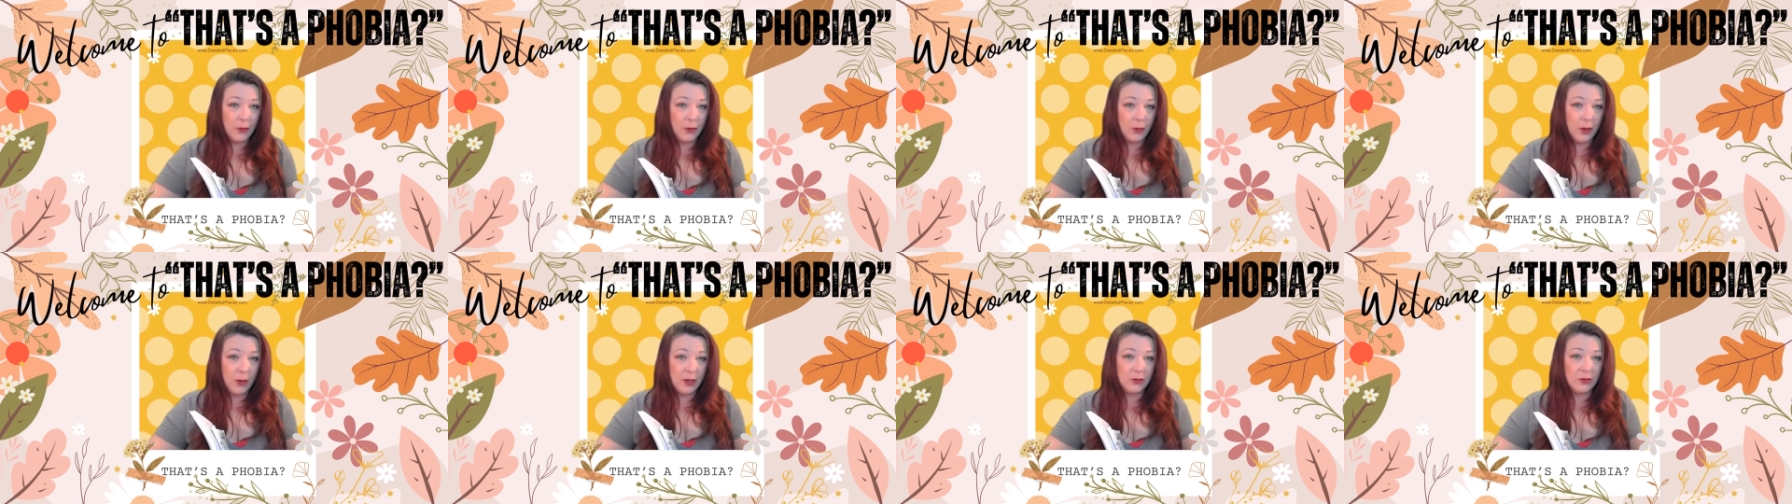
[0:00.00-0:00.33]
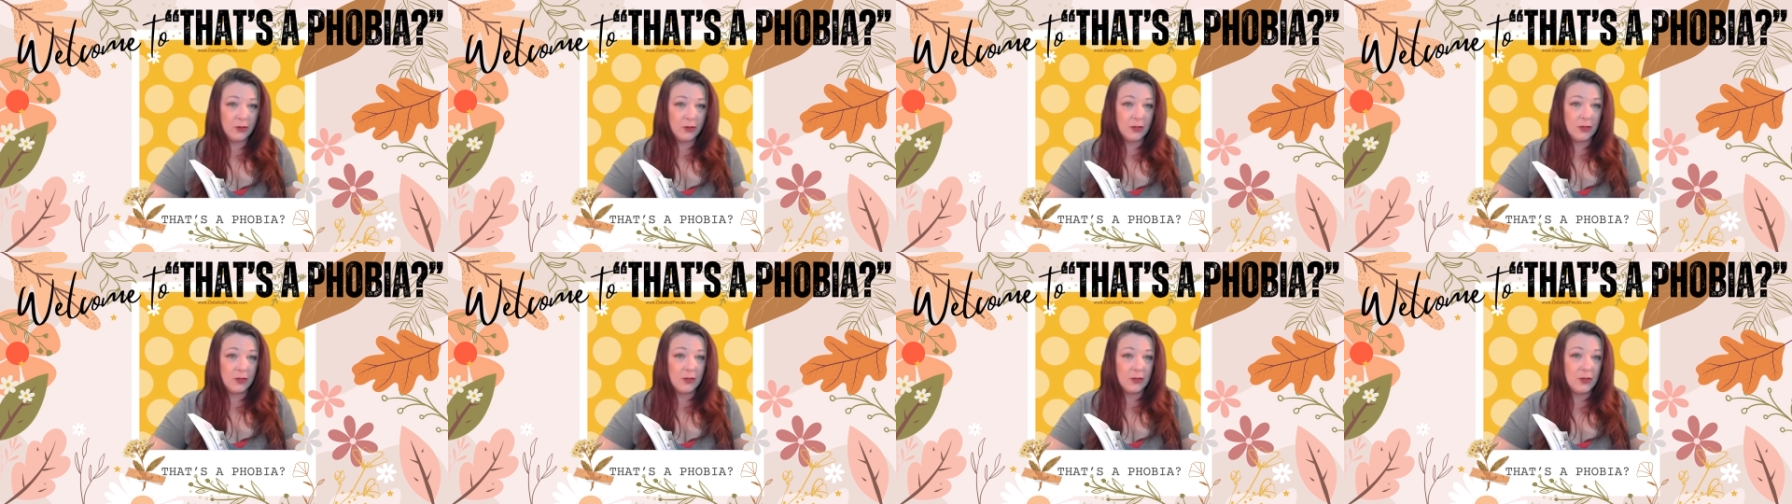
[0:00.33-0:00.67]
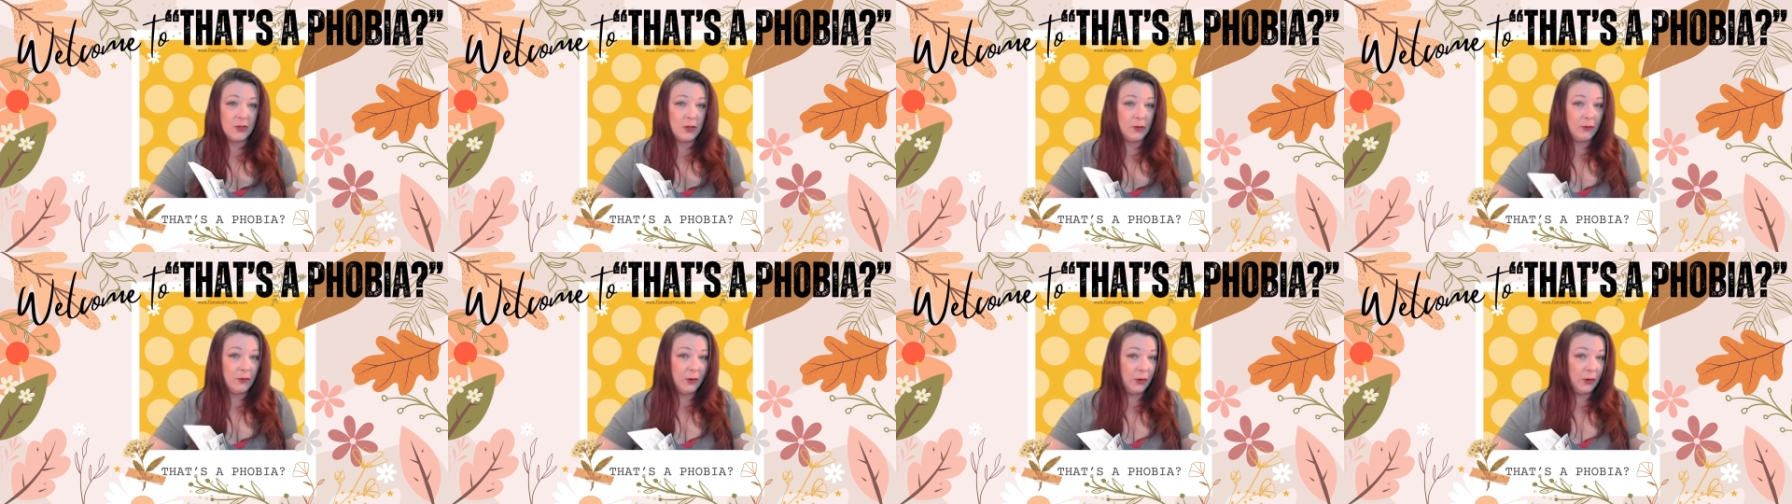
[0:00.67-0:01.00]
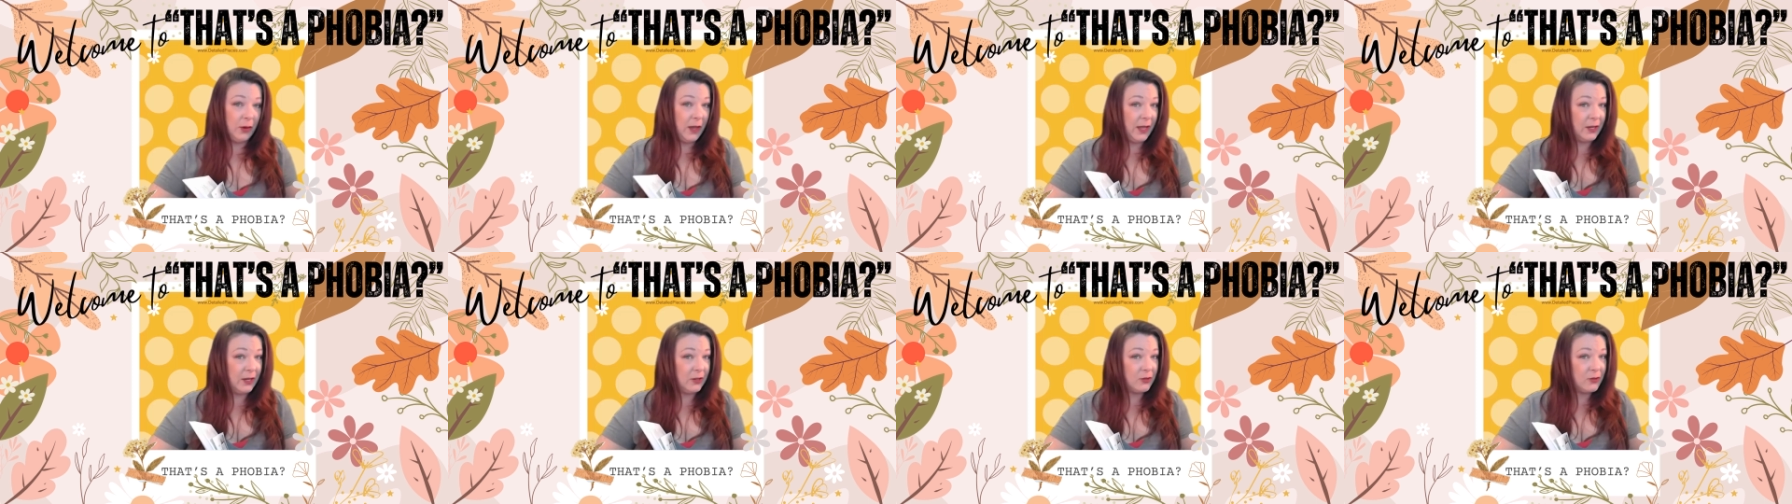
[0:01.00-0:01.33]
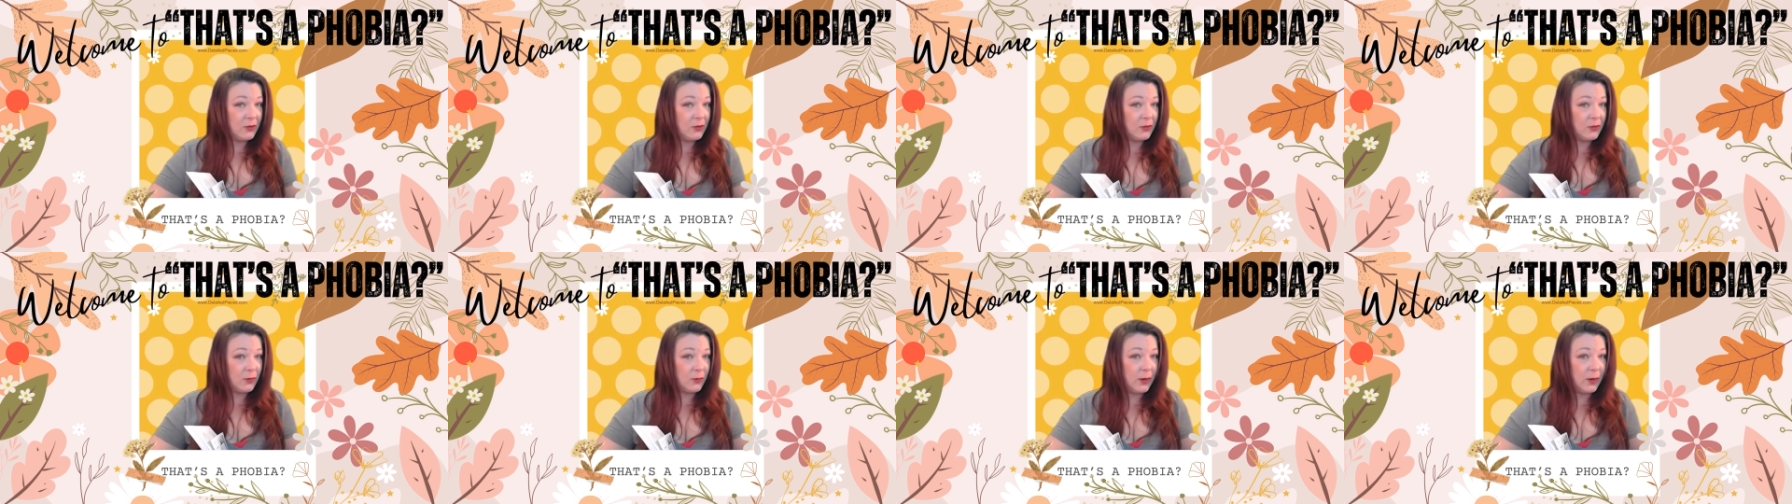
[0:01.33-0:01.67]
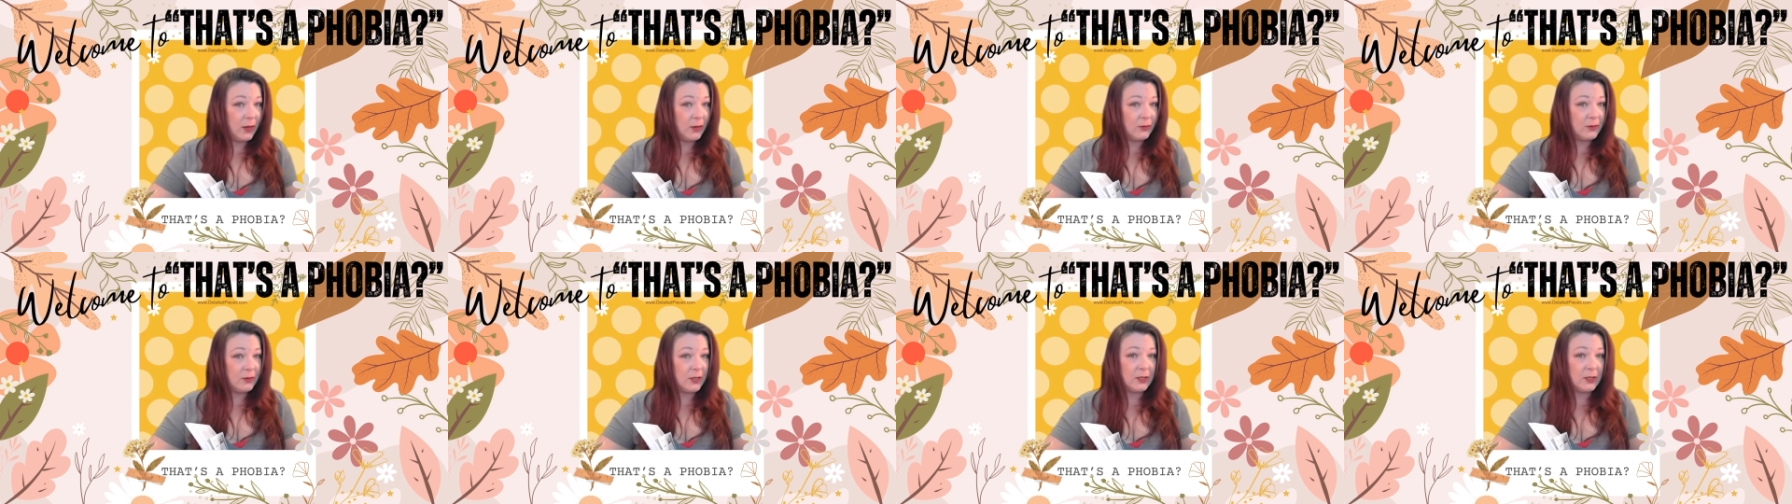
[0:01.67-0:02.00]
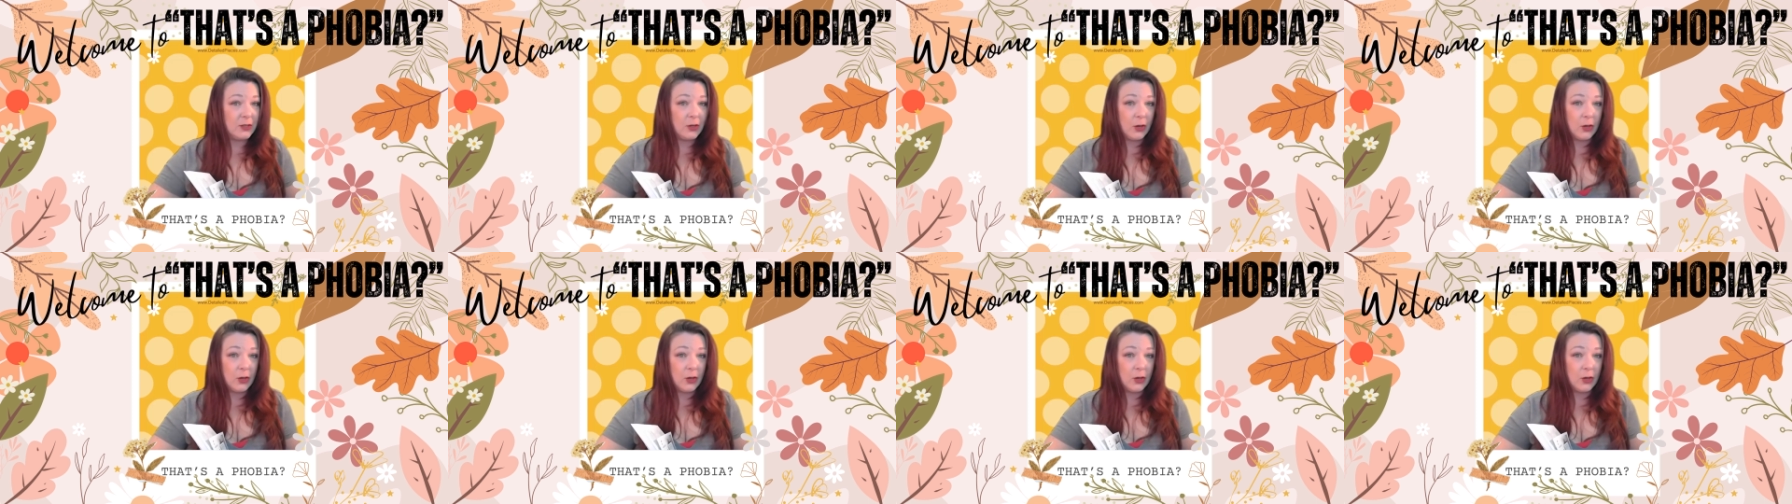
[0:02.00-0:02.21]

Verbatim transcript: questions. Do you feel anxious around it?